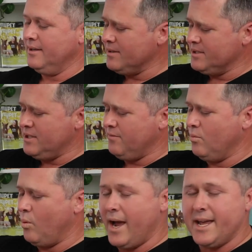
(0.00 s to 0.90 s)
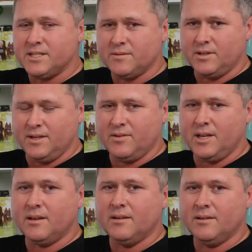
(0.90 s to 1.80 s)
There's different ways of
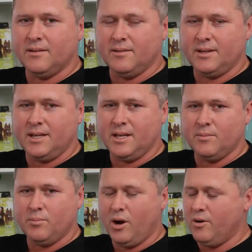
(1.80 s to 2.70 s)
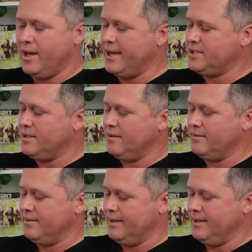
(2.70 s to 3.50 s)
giving the ProNature.